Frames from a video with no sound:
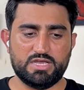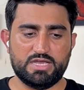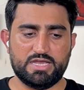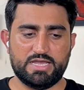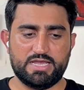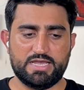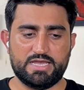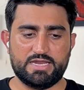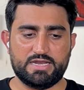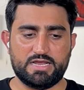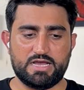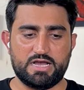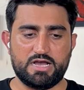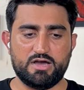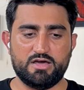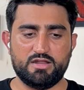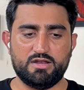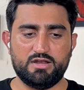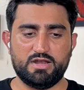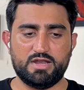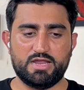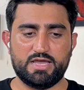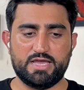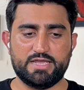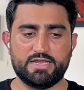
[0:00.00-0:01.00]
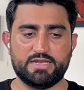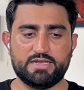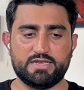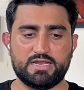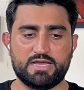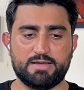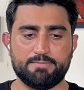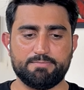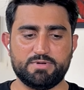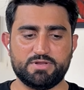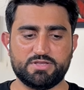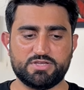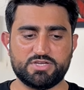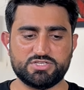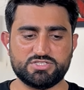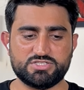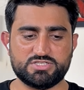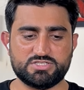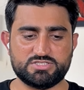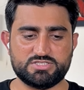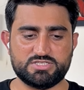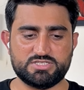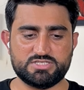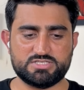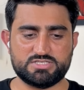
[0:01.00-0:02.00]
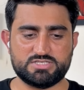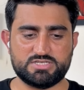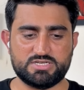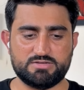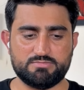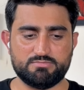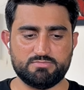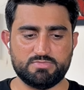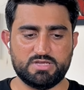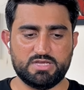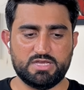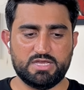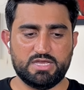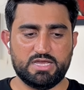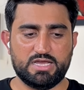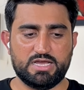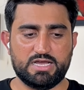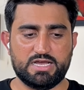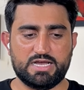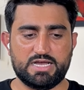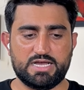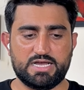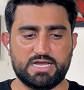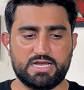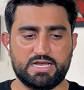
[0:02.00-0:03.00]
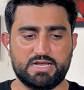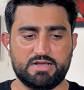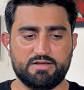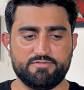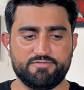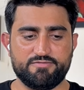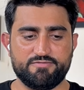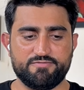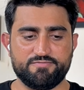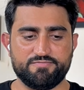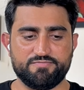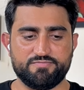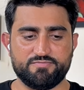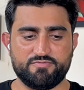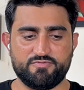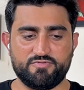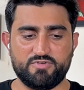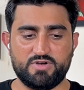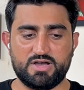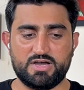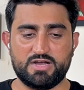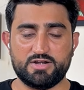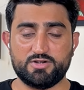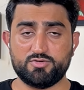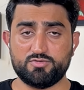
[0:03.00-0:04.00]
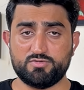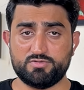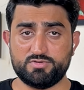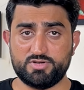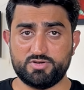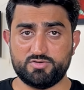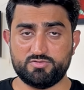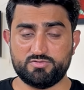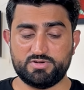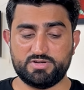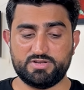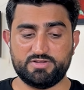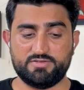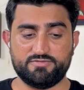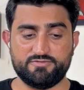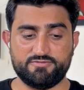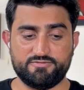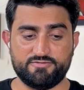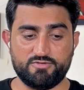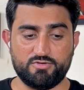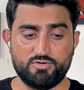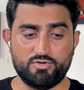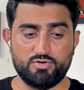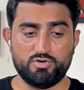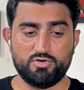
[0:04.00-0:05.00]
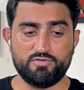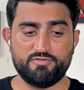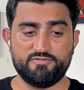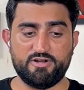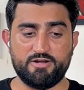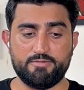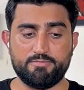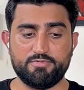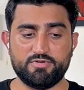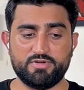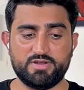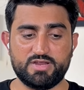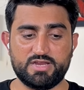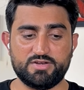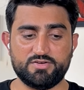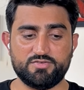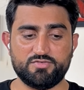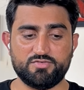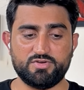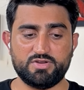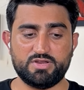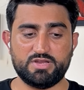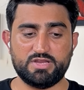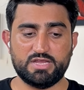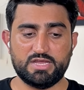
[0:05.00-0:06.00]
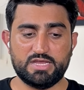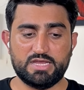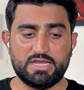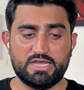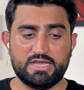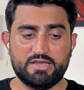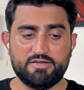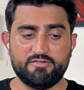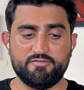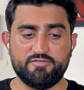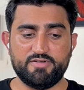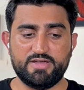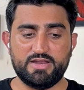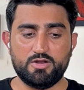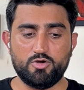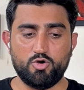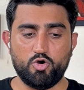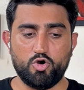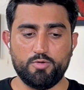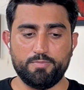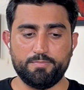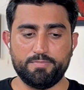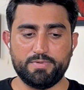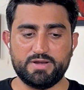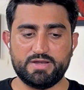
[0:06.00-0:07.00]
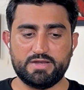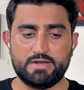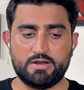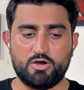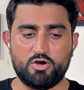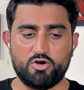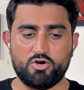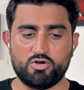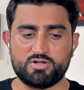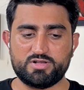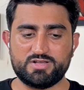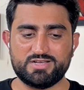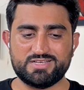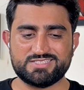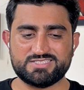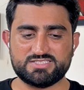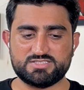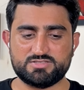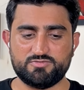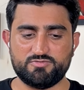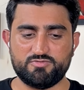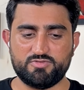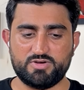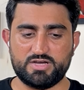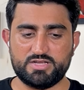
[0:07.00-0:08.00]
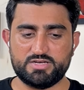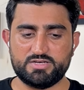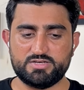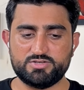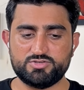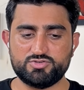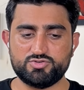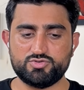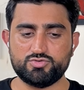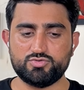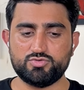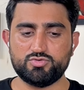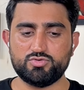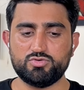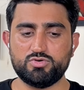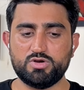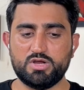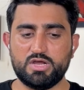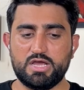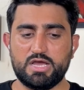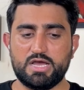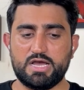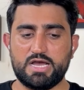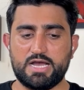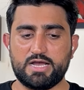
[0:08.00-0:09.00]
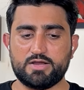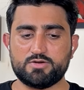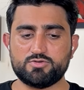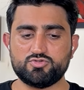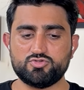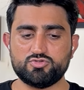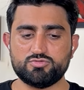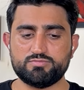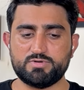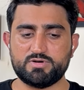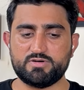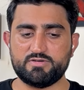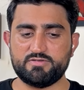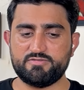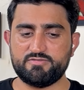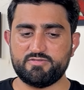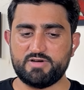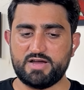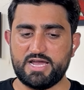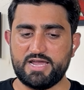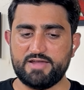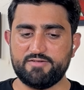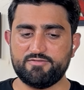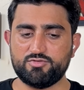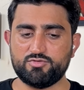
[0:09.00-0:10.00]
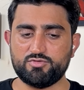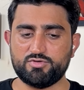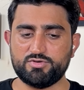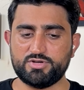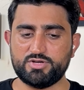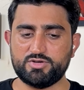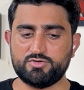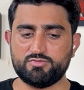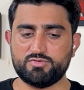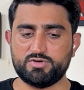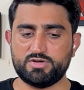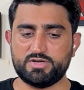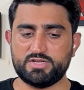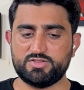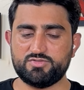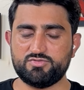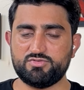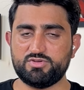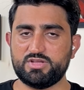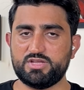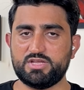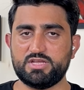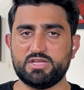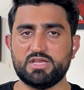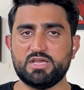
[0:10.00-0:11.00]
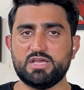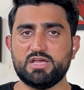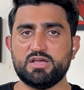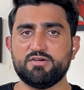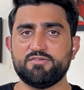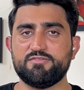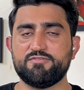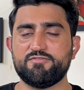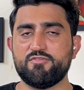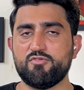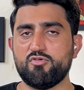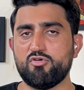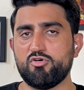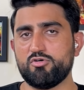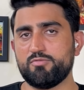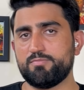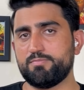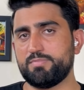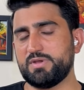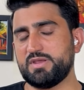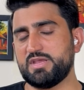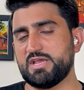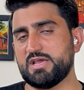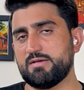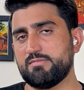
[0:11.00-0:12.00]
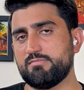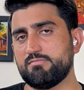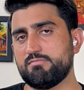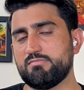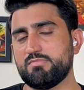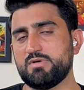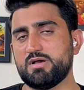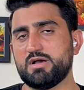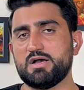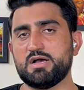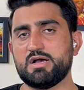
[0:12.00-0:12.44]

and online application system for 2024 February entry will open August 1 to October 5, 2023, 4 p.m.